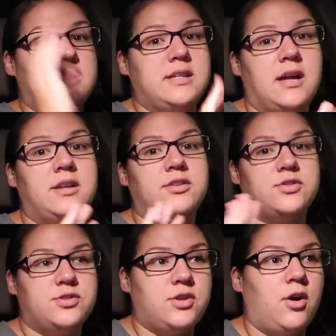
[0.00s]
done
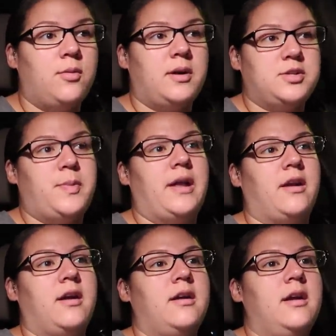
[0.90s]
so much
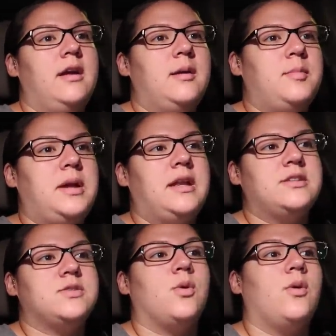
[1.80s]
better being
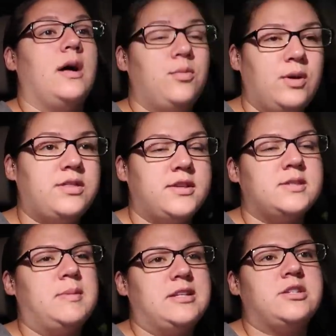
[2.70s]
in school and with the
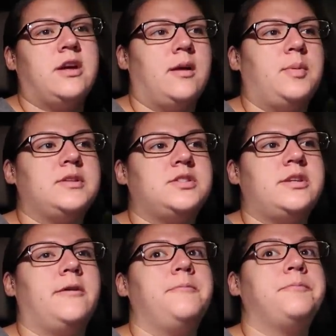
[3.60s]
speech therapist
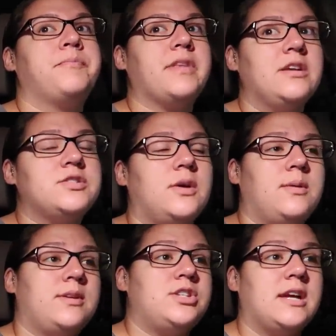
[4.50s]
too. So
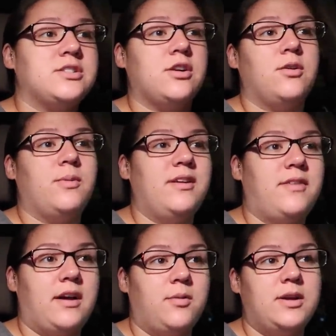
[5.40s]
anyway, she has her
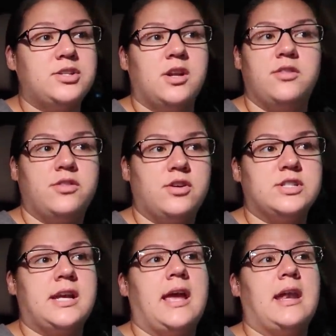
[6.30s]
reevaluation on
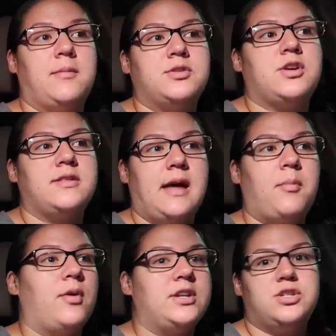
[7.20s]
Thursday, and I'm sure at
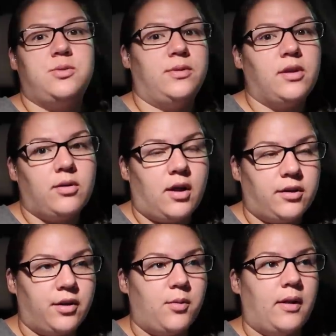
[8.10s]
that point she will no
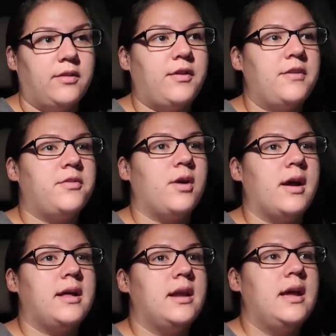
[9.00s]
longer qualify for
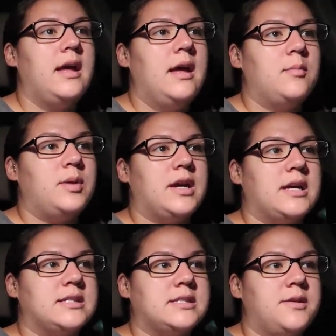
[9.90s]
it,
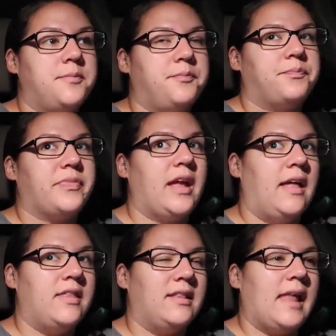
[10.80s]
because
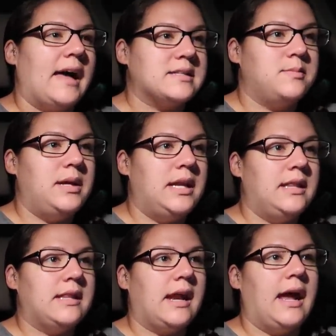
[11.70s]
the last
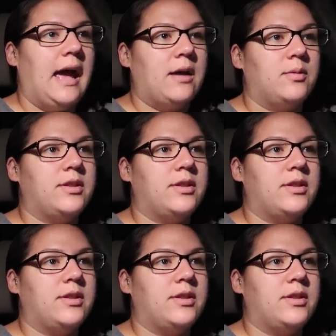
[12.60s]
meeting that I had